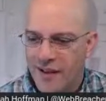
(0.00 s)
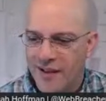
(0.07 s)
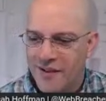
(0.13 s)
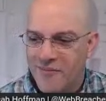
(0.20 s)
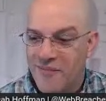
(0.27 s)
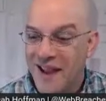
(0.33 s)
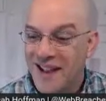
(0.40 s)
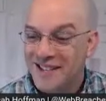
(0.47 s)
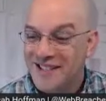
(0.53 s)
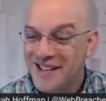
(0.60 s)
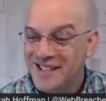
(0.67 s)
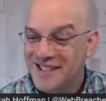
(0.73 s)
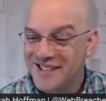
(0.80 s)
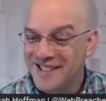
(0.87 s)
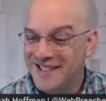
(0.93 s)

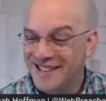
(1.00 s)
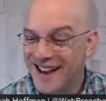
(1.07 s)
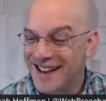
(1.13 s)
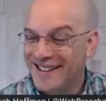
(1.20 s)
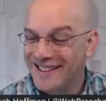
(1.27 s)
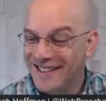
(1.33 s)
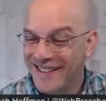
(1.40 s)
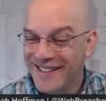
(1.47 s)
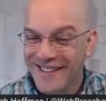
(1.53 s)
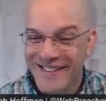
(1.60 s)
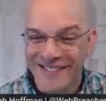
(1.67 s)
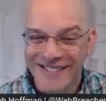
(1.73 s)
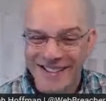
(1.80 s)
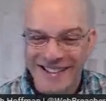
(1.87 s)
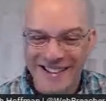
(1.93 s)
Manchester United logo?
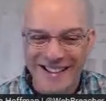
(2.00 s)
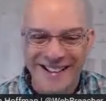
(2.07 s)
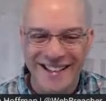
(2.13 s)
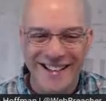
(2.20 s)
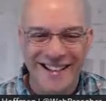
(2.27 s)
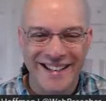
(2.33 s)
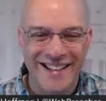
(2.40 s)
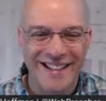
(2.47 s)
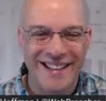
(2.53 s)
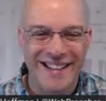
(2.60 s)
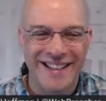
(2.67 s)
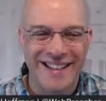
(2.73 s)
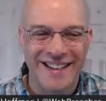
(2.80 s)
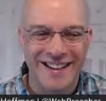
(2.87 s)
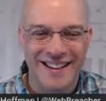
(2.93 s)
Really?
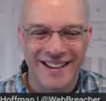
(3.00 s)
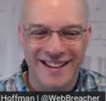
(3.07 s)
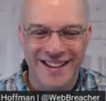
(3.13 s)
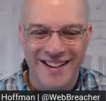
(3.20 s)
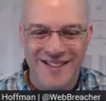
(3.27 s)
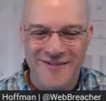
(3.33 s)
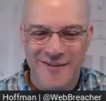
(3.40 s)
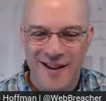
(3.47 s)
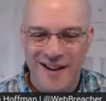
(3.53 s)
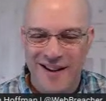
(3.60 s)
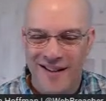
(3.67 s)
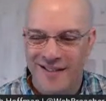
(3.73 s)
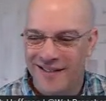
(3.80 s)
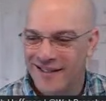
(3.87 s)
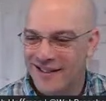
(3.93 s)
Oh, wow.